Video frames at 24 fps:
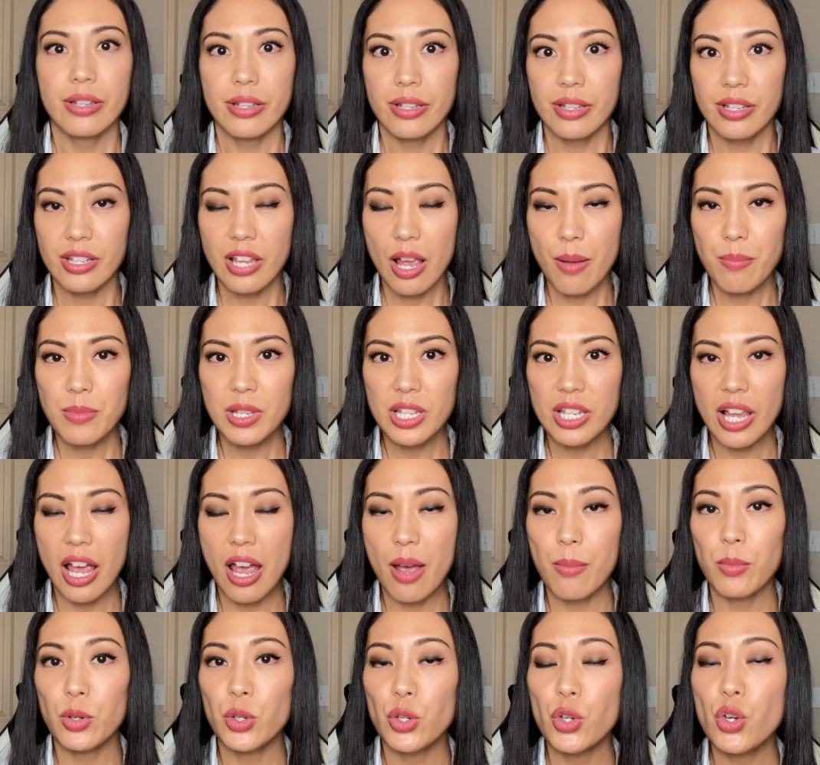
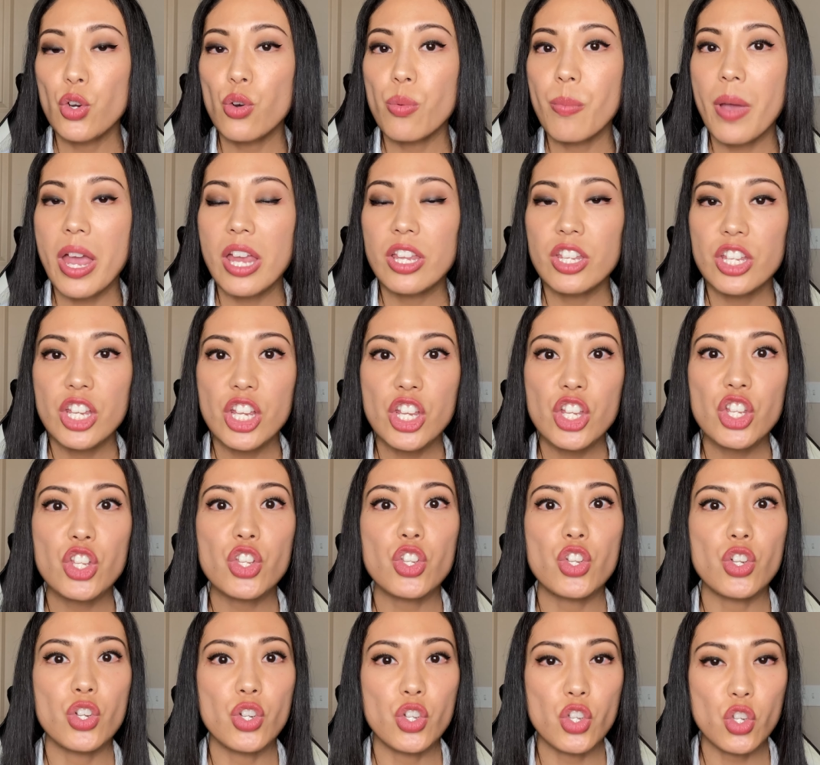Sometimes you may need
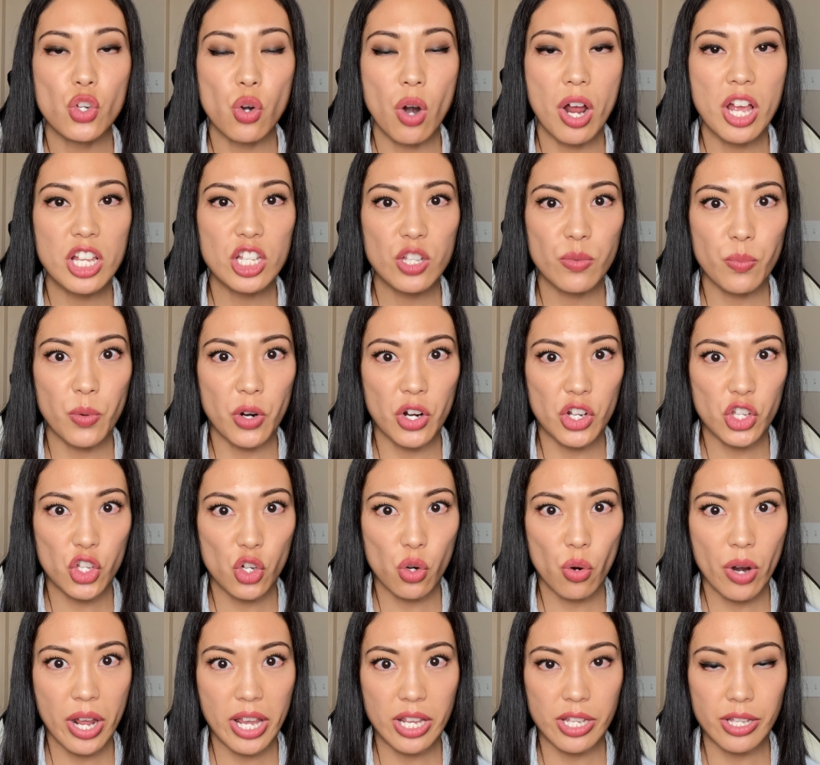to transfer
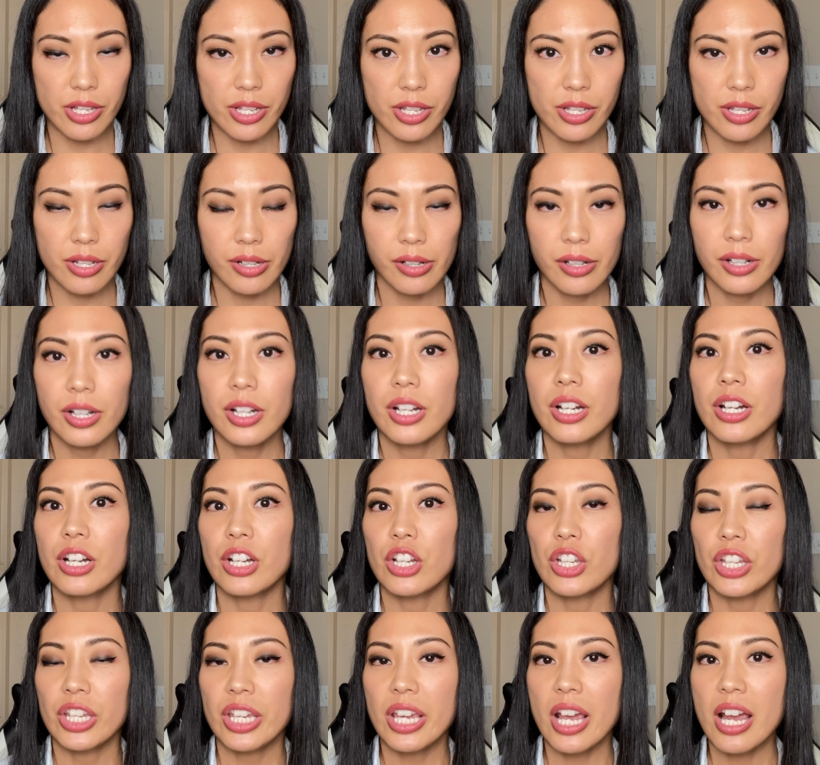trains.
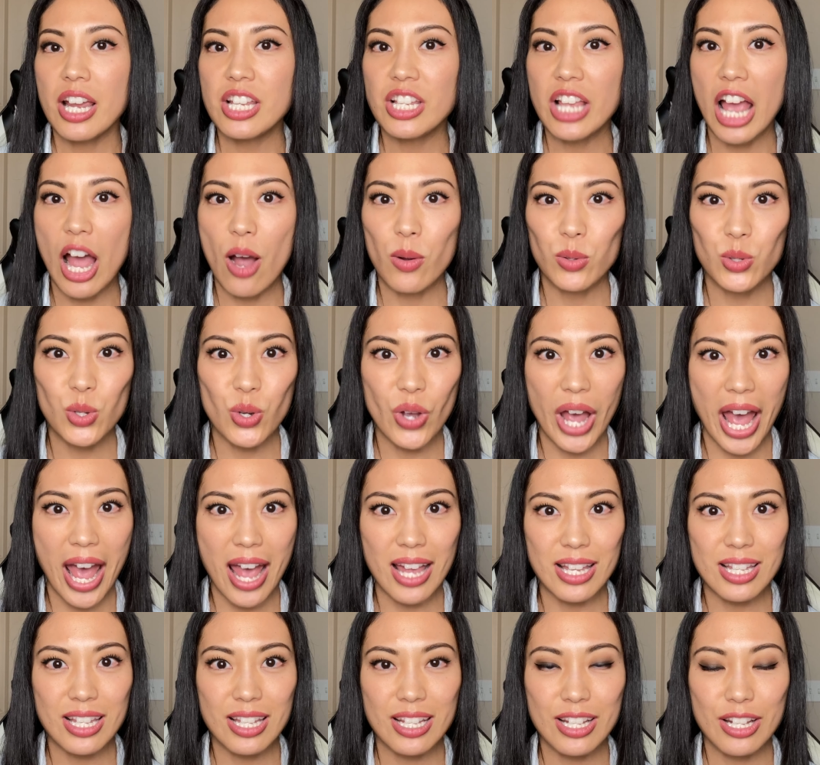Here is how to
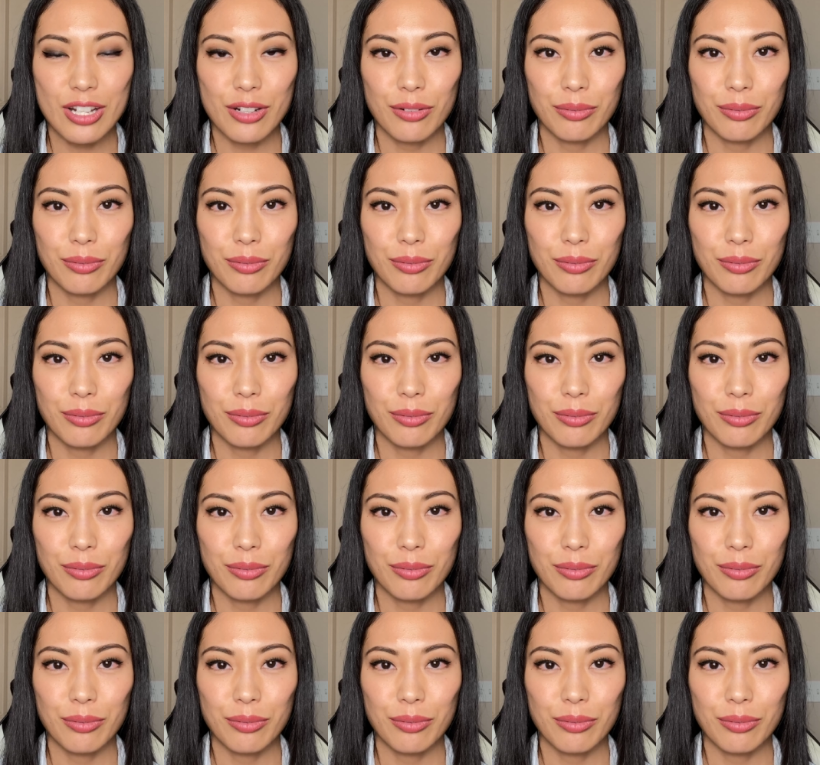ask.